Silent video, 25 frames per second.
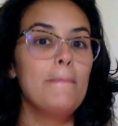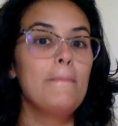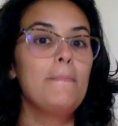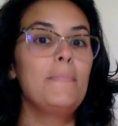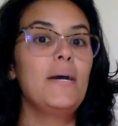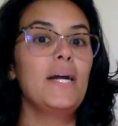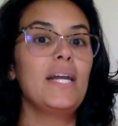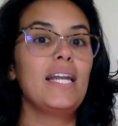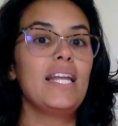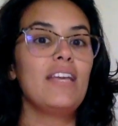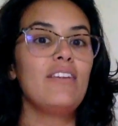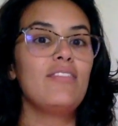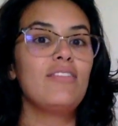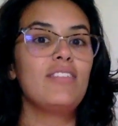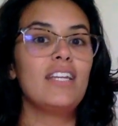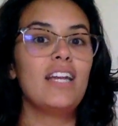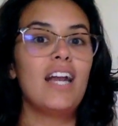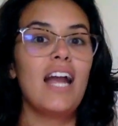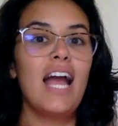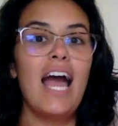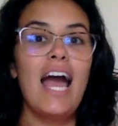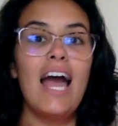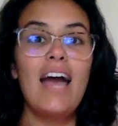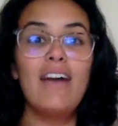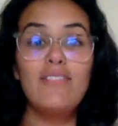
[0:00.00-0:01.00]
But if they're
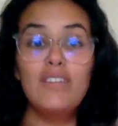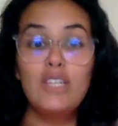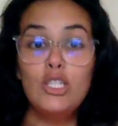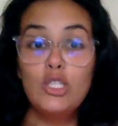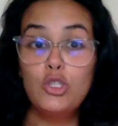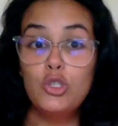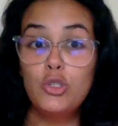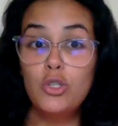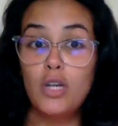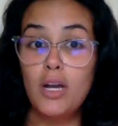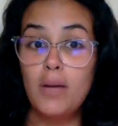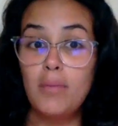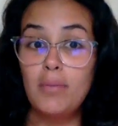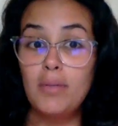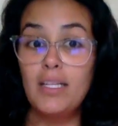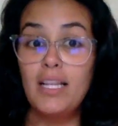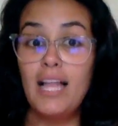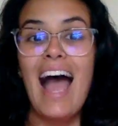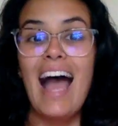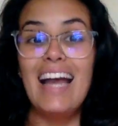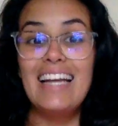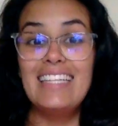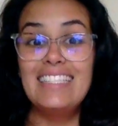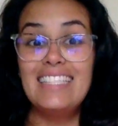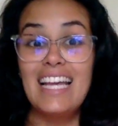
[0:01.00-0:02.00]
having trouble
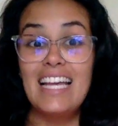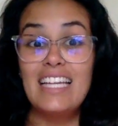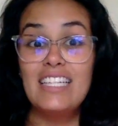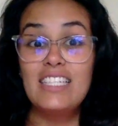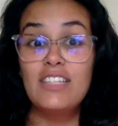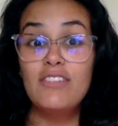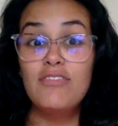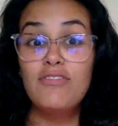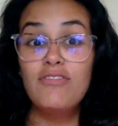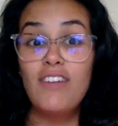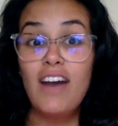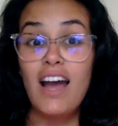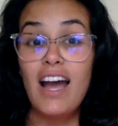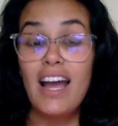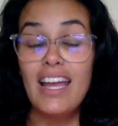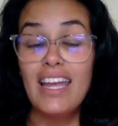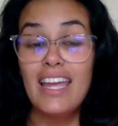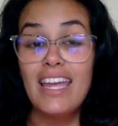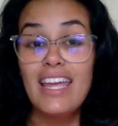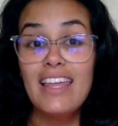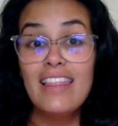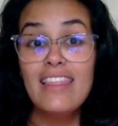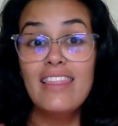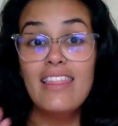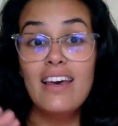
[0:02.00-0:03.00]

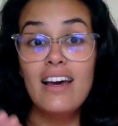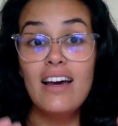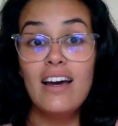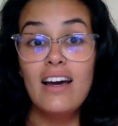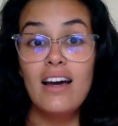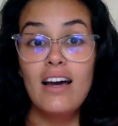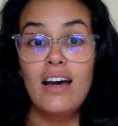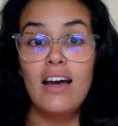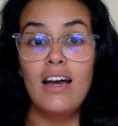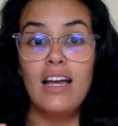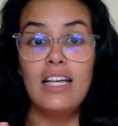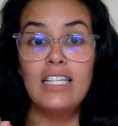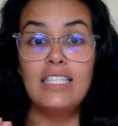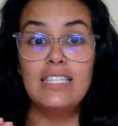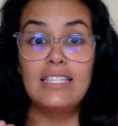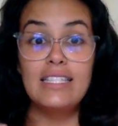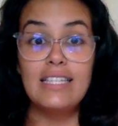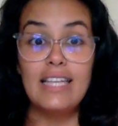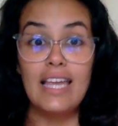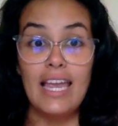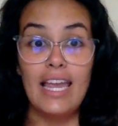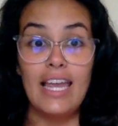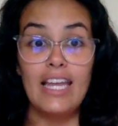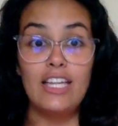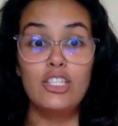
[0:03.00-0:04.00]
identifying the
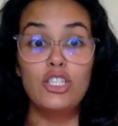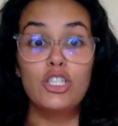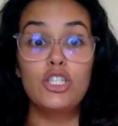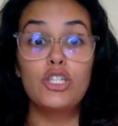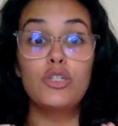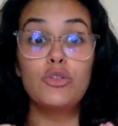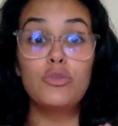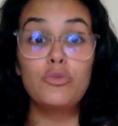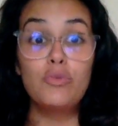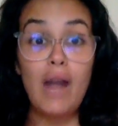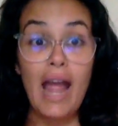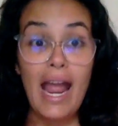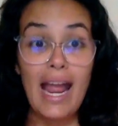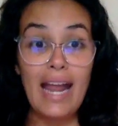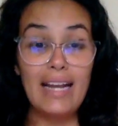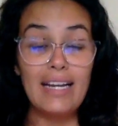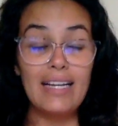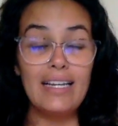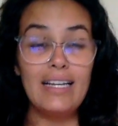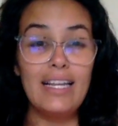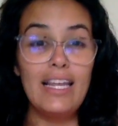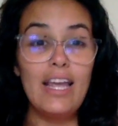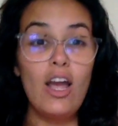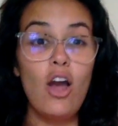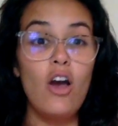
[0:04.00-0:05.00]
stage
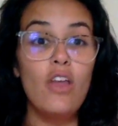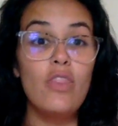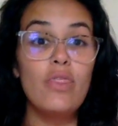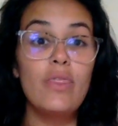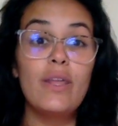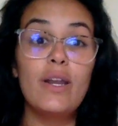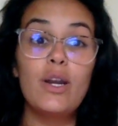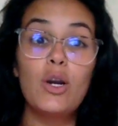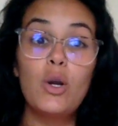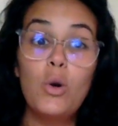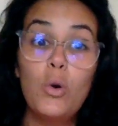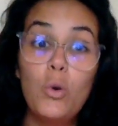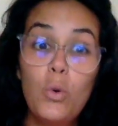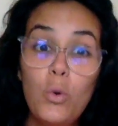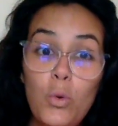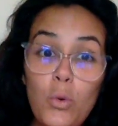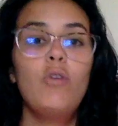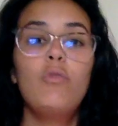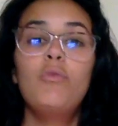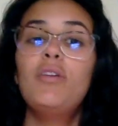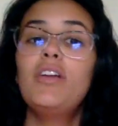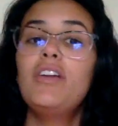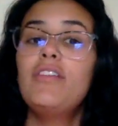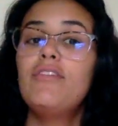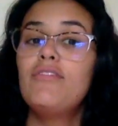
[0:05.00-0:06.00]
correctly on their own,
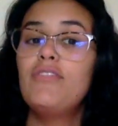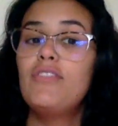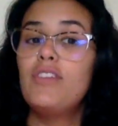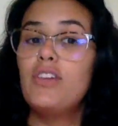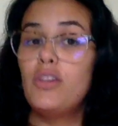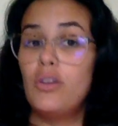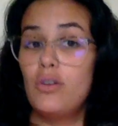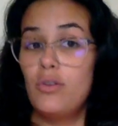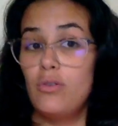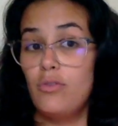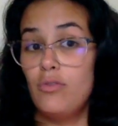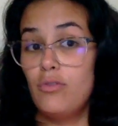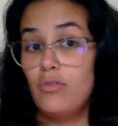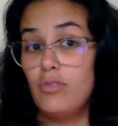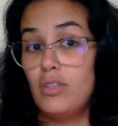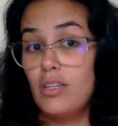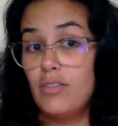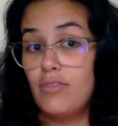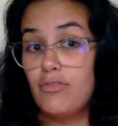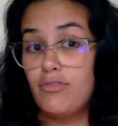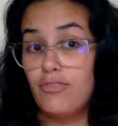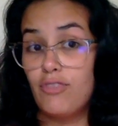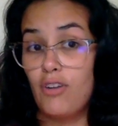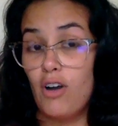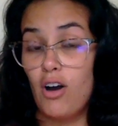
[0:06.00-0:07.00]
review the
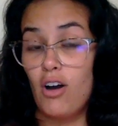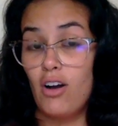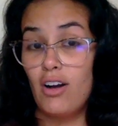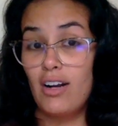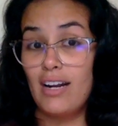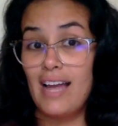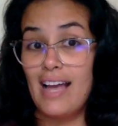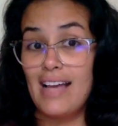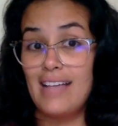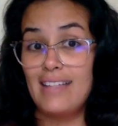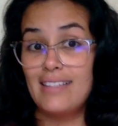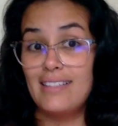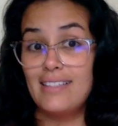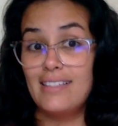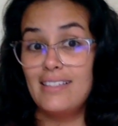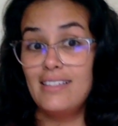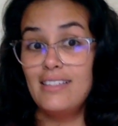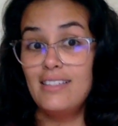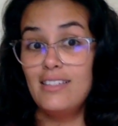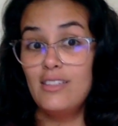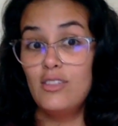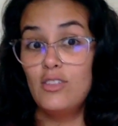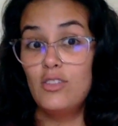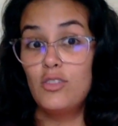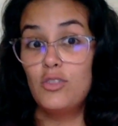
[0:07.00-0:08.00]
frog
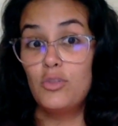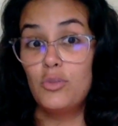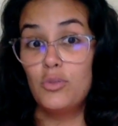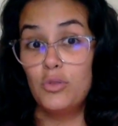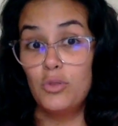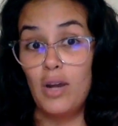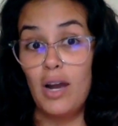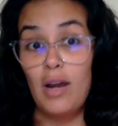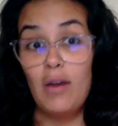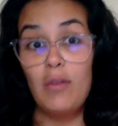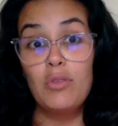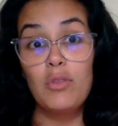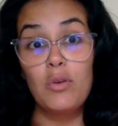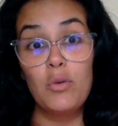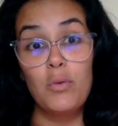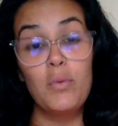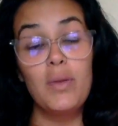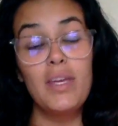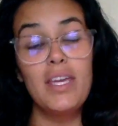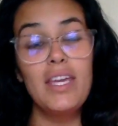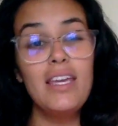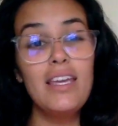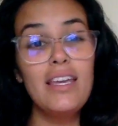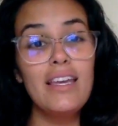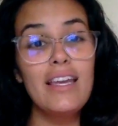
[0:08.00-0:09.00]
lessons throughout the
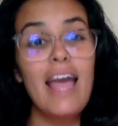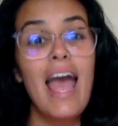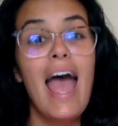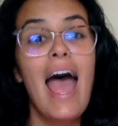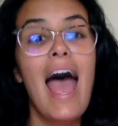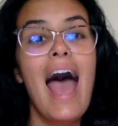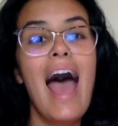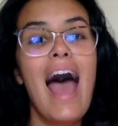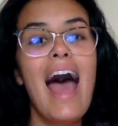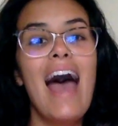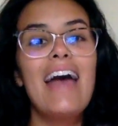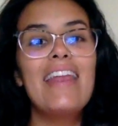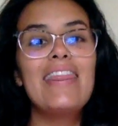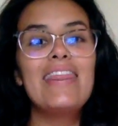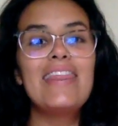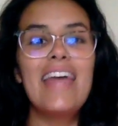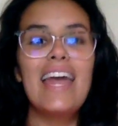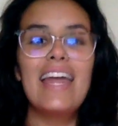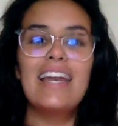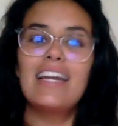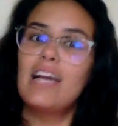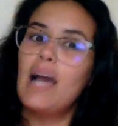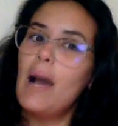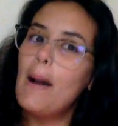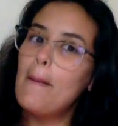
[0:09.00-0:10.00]
week. And
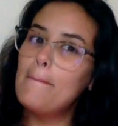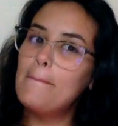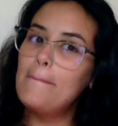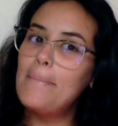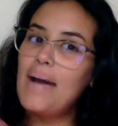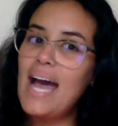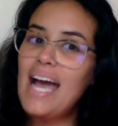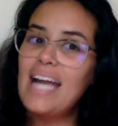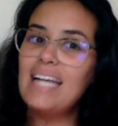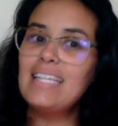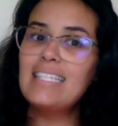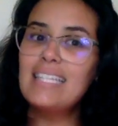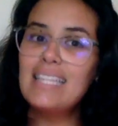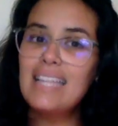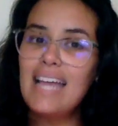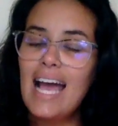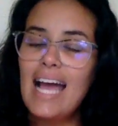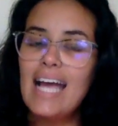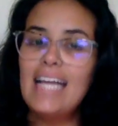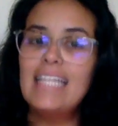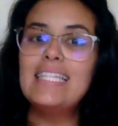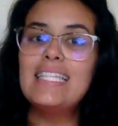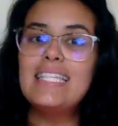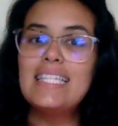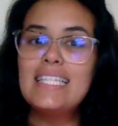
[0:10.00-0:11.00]
then come back to that
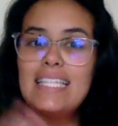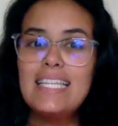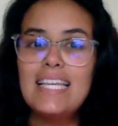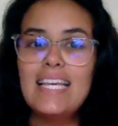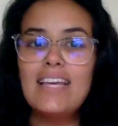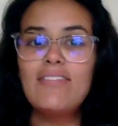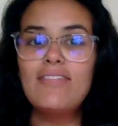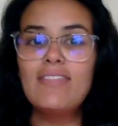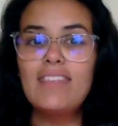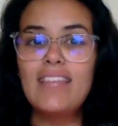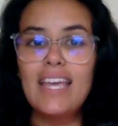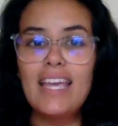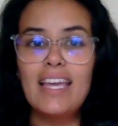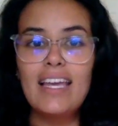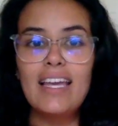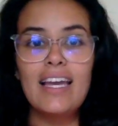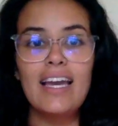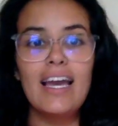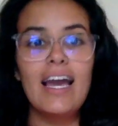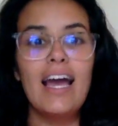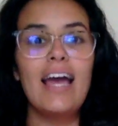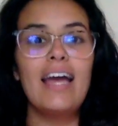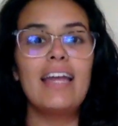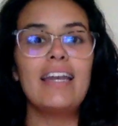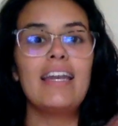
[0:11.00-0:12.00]
and see if they
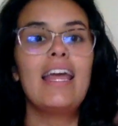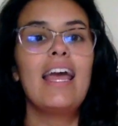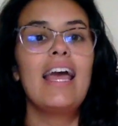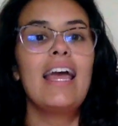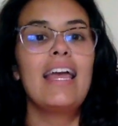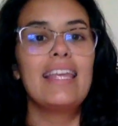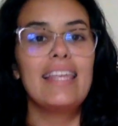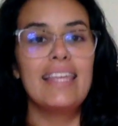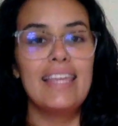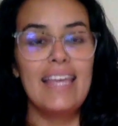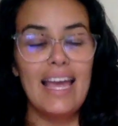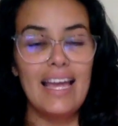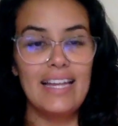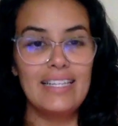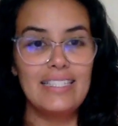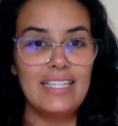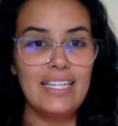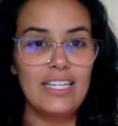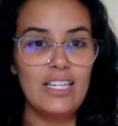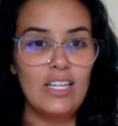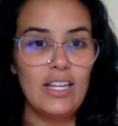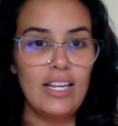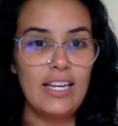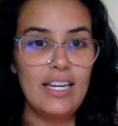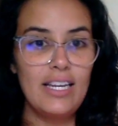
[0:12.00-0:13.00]
can get
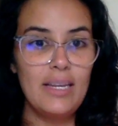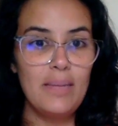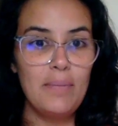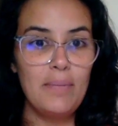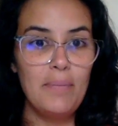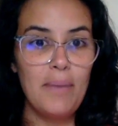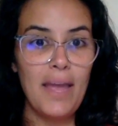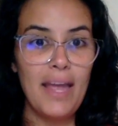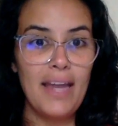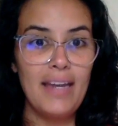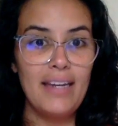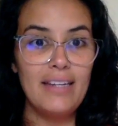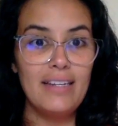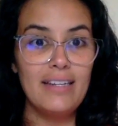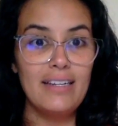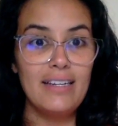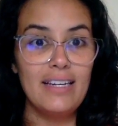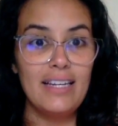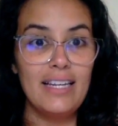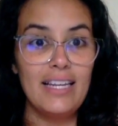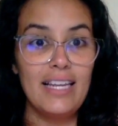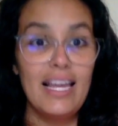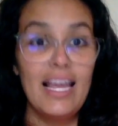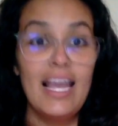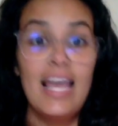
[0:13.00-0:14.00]
it
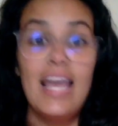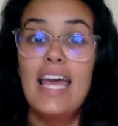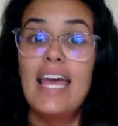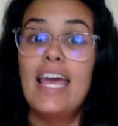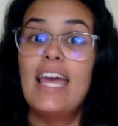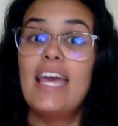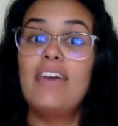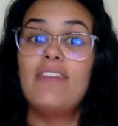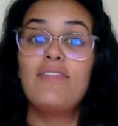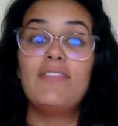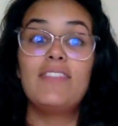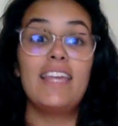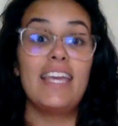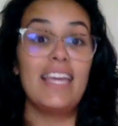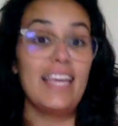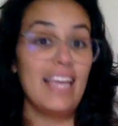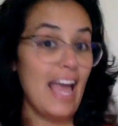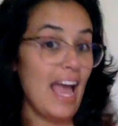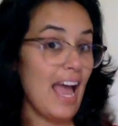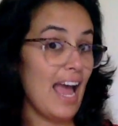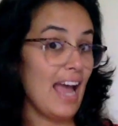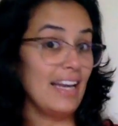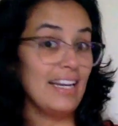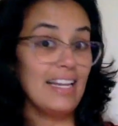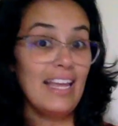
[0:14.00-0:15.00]
independently. If they
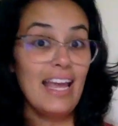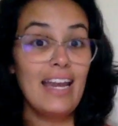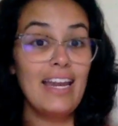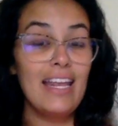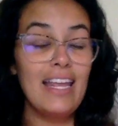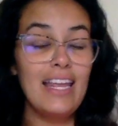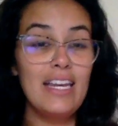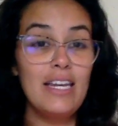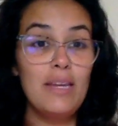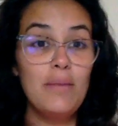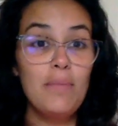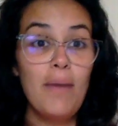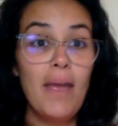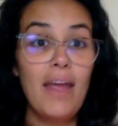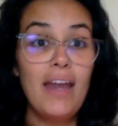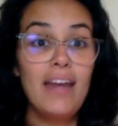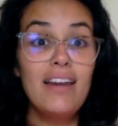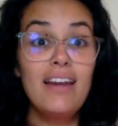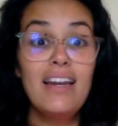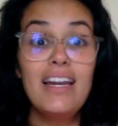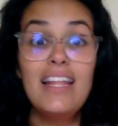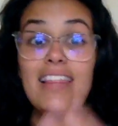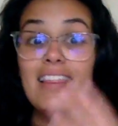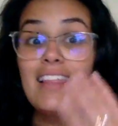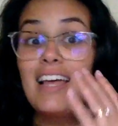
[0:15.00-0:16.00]
can get it
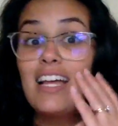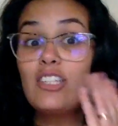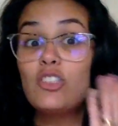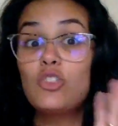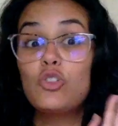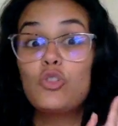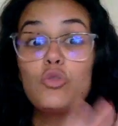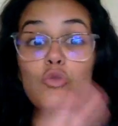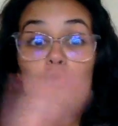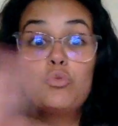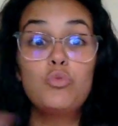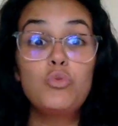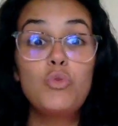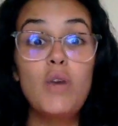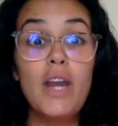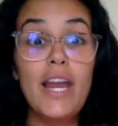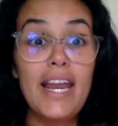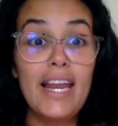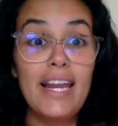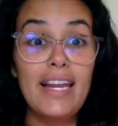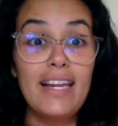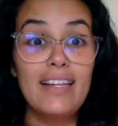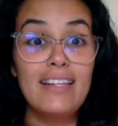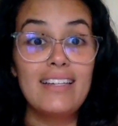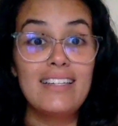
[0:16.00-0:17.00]
independently, that's
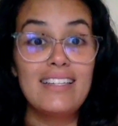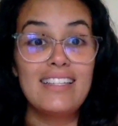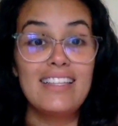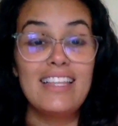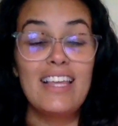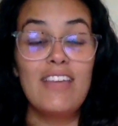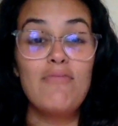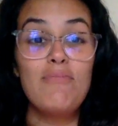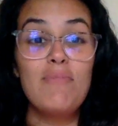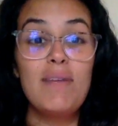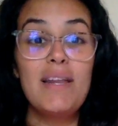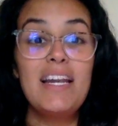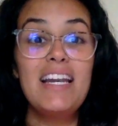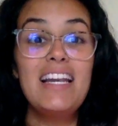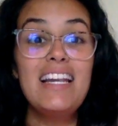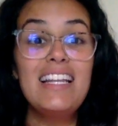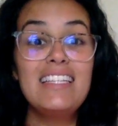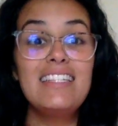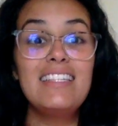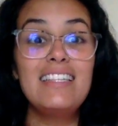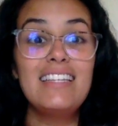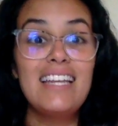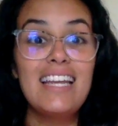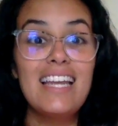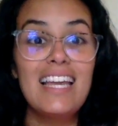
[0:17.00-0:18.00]
great. They've been
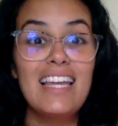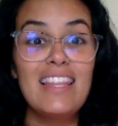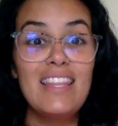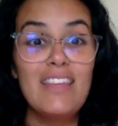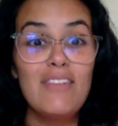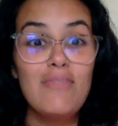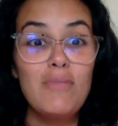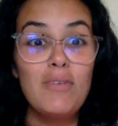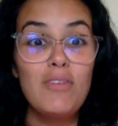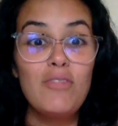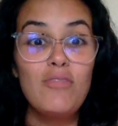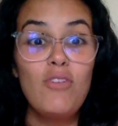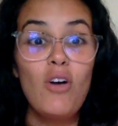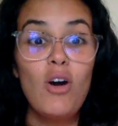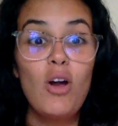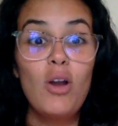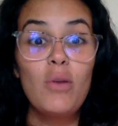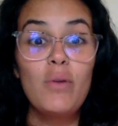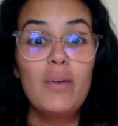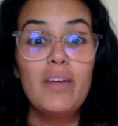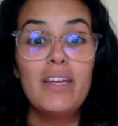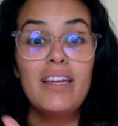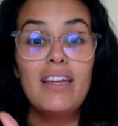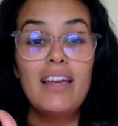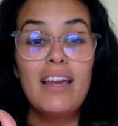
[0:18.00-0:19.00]
listening and they've been
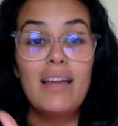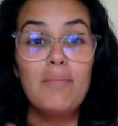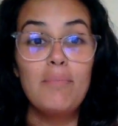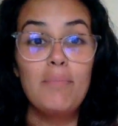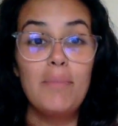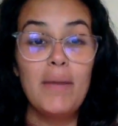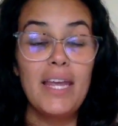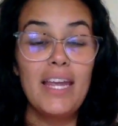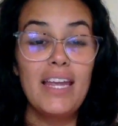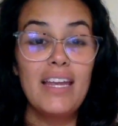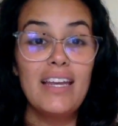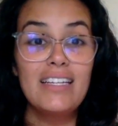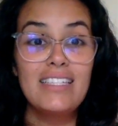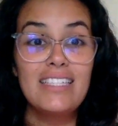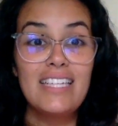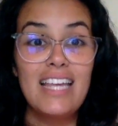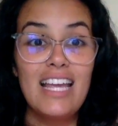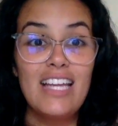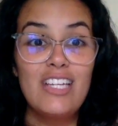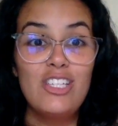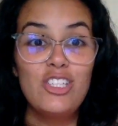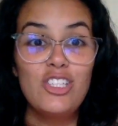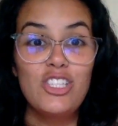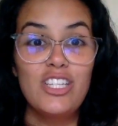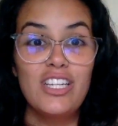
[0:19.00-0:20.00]
following and paying
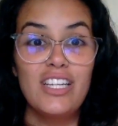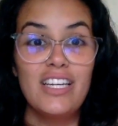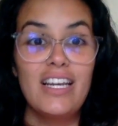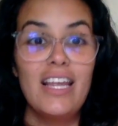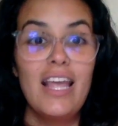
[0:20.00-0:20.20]
attention.